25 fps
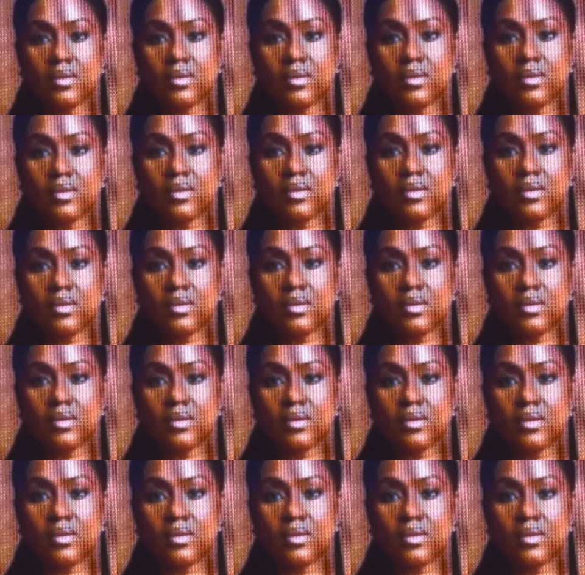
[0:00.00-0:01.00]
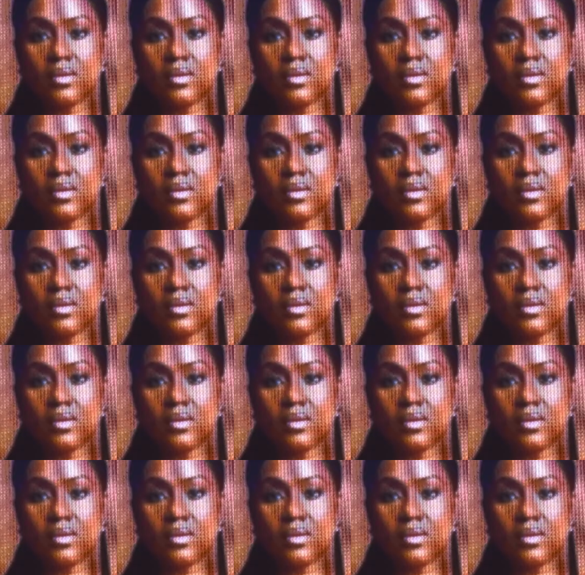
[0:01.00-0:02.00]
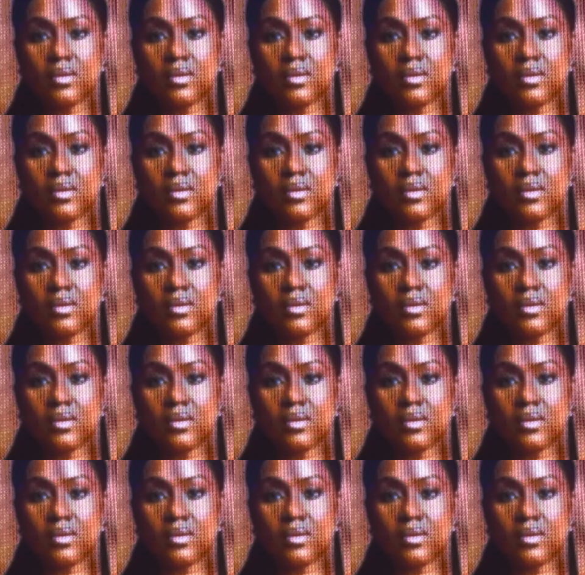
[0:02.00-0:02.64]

(silence)